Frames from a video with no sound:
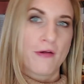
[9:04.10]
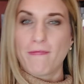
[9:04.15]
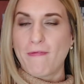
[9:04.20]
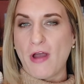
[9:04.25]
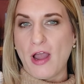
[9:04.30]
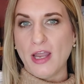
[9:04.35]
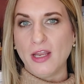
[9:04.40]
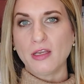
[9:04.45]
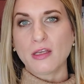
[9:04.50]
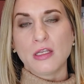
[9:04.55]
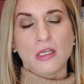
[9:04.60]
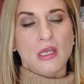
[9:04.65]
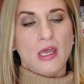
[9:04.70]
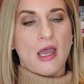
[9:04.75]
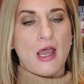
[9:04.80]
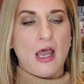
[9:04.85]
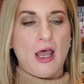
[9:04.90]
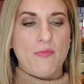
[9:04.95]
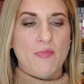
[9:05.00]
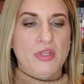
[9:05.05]
fine,
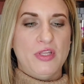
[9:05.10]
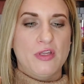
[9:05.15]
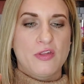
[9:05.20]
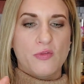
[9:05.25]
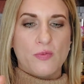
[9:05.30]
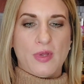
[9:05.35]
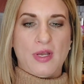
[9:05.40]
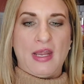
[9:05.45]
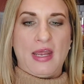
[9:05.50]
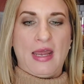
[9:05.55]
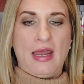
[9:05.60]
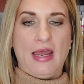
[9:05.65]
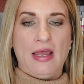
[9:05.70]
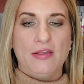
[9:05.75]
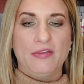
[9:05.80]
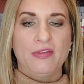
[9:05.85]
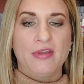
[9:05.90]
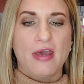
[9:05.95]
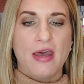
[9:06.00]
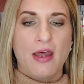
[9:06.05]
but this one
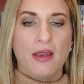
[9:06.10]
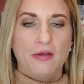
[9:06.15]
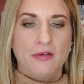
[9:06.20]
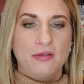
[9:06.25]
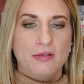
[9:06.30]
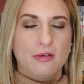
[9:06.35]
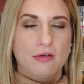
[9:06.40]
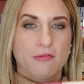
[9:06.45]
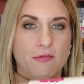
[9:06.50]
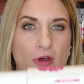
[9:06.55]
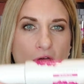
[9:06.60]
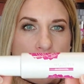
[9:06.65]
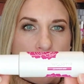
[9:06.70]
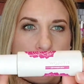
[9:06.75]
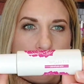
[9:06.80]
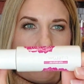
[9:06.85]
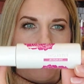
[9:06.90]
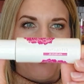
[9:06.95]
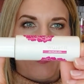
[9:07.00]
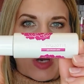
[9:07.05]
has the active
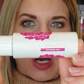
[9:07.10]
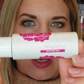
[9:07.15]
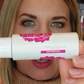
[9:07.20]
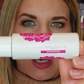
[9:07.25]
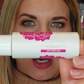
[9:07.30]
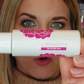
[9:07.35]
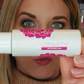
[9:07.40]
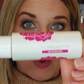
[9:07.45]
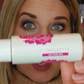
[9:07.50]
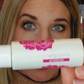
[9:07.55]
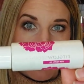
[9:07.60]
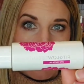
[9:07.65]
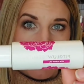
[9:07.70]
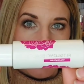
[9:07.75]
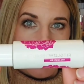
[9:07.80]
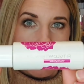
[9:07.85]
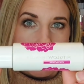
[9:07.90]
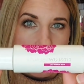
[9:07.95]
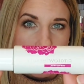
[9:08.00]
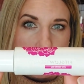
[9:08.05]
of retinol
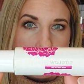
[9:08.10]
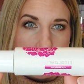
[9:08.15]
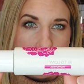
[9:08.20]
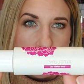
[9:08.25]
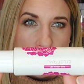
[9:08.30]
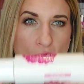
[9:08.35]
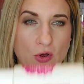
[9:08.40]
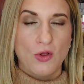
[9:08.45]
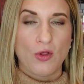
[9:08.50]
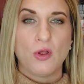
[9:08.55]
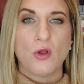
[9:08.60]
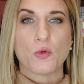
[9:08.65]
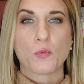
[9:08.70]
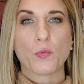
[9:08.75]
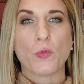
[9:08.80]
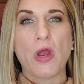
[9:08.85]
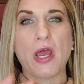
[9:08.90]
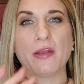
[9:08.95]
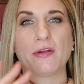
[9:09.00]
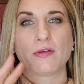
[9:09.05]
in it. It's a triple
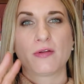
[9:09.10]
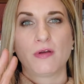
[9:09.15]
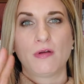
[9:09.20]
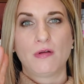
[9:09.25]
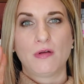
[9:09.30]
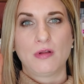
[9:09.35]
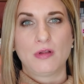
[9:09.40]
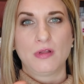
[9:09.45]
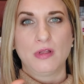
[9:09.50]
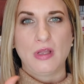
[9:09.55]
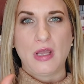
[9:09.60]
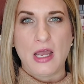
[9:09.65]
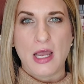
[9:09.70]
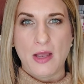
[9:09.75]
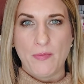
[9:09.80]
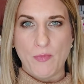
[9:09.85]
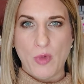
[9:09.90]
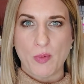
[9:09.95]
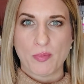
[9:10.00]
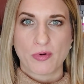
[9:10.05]
retinol
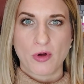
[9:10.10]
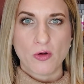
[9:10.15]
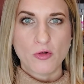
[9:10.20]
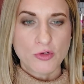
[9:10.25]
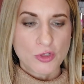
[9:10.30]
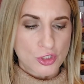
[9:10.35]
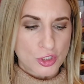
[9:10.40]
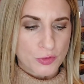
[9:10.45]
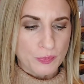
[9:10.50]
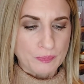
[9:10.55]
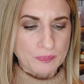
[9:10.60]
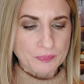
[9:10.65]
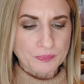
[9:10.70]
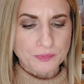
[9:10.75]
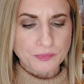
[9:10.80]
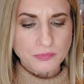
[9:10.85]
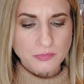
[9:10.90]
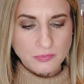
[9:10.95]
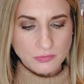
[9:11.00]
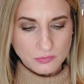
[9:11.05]
approach,
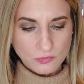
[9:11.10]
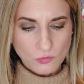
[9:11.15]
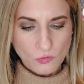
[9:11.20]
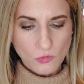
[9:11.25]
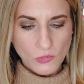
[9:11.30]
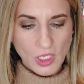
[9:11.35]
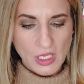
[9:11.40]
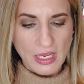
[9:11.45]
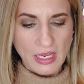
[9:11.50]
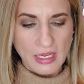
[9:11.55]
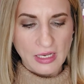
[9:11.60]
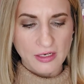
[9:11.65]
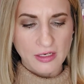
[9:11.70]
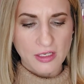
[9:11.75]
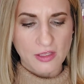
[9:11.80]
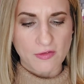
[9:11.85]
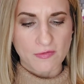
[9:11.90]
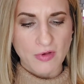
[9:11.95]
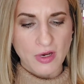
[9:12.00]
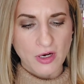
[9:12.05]
and
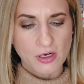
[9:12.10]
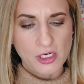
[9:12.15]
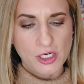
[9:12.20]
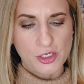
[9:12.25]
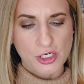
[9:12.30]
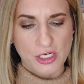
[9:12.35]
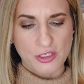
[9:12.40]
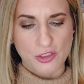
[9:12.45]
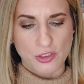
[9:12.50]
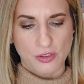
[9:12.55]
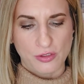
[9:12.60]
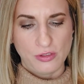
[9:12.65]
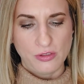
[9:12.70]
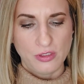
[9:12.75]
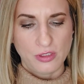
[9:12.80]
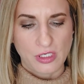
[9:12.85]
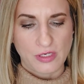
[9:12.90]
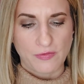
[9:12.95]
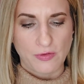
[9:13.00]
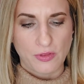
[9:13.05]
it's very gentle,
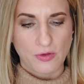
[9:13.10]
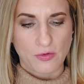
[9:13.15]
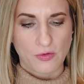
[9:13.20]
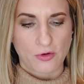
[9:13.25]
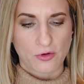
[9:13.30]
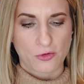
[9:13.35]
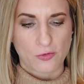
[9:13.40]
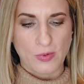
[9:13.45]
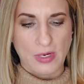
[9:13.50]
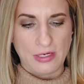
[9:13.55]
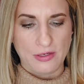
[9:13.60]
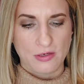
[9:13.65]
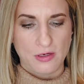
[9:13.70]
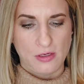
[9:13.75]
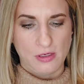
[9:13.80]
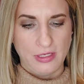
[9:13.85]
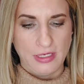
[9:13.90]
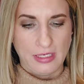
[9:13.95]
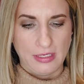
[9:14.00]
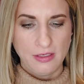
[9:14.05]
even though there's
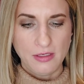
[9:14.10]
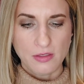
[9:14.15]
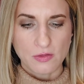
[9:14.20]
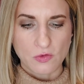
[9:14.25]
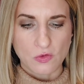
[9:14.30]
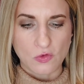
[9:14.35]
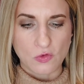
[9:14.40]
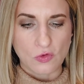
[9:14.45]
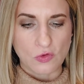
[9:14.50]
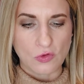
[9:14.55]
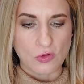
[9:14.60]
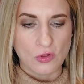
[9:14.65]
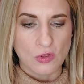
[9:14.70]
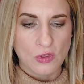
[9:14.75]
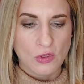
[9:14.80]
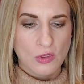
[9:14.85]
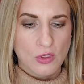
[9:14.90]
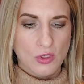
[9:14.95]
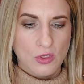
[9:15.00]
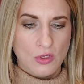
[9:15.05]
retinol in it.
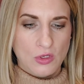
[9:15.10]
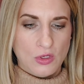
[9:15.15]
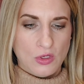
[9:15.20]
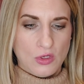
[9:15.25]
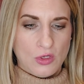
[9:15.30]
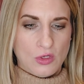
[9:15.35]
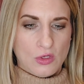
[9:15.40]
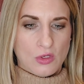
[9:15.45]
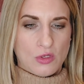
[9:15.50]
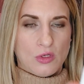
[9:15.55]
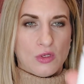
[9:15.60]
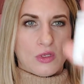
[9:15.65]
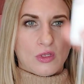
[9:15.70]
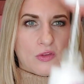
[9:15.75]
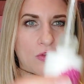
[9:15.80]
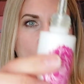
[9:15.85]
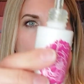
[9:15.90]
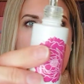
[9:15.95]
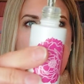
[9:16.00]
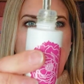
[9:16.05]

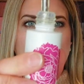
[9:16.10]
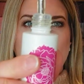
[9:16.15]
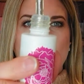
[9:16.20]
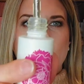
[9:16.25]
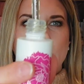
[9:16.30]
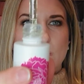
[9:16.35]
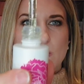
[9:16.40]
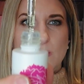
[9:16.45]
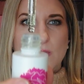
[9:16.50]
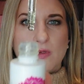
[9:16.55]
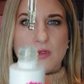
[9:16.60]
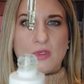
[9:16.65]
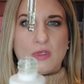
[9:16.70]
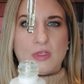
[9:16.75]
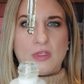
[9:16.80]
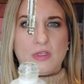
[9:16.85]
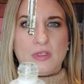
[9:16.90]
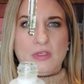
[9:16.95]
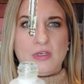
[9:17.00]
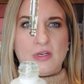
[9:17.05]
So
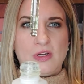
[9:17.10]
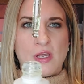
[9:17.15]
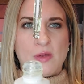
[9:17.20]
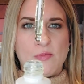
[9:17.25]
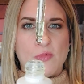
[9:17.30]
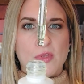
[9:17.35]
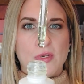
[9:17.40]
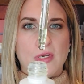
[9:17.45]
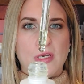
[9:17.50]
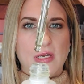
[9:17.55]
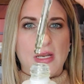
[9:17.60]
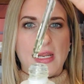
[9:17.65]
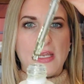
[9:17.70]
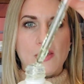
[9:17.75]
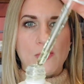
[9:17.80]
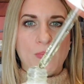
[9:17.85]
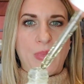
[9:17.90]
it comes in a nice